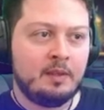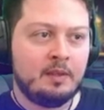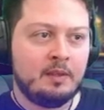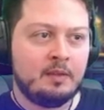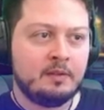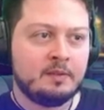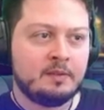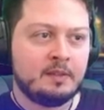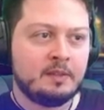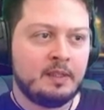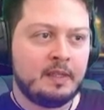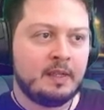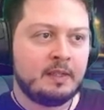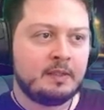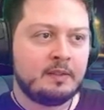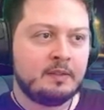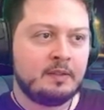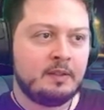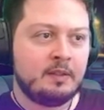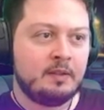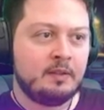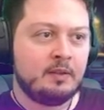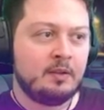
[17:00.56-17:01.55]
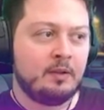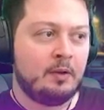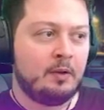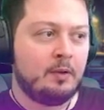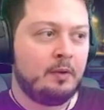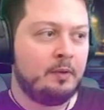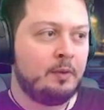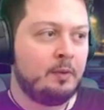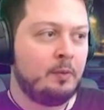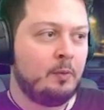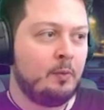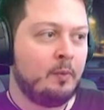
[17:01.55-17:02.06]
select
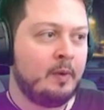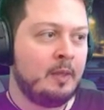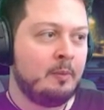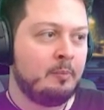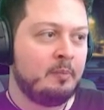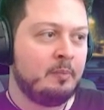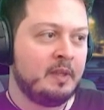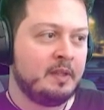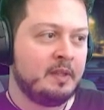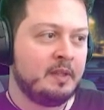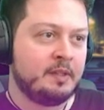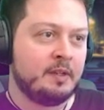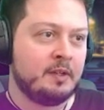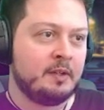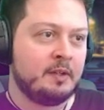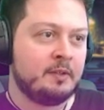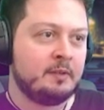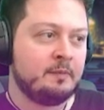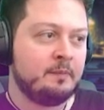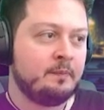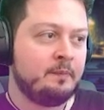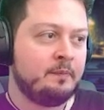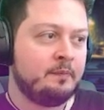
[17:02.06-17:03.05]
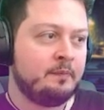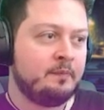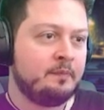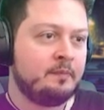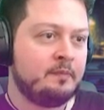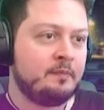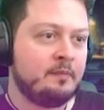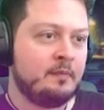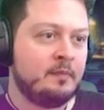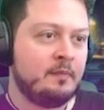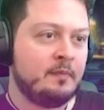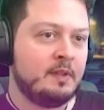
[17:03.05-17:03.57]
all the white bits here.
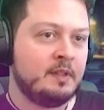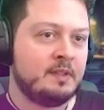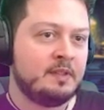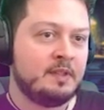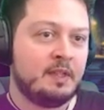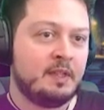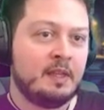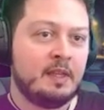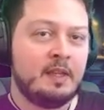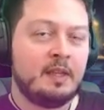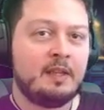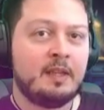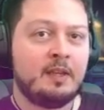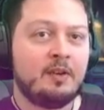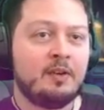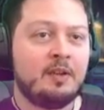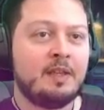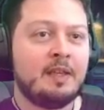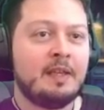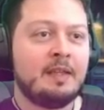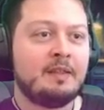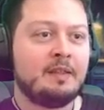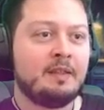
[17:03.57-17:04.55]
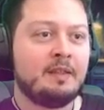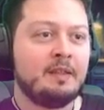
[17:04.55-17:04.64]
See that? Now I got